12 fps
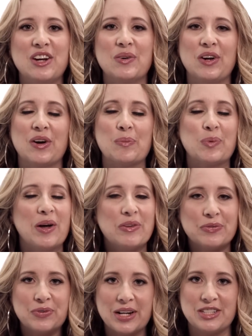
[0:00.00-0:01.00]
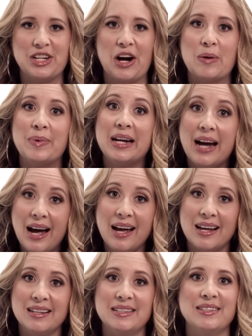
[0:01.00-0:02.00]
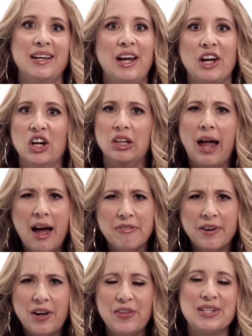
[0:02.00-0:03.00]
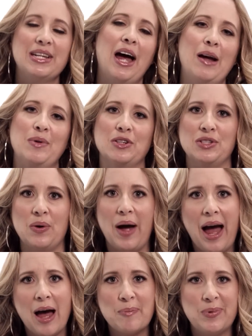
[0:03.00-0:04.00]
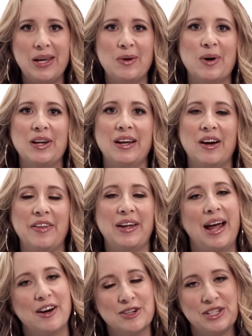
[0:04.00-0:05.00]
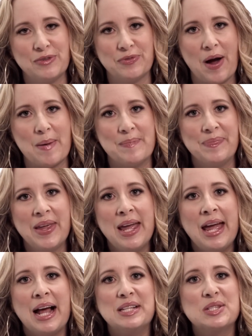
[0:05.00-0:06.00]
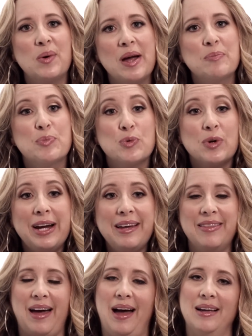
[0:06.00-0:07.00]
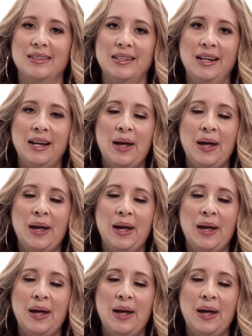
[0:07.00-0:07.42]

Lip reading: you know, you're a breath of fresh air because you're laughing all the time, you're so happy, where do you get all that energy from? And so I bring that.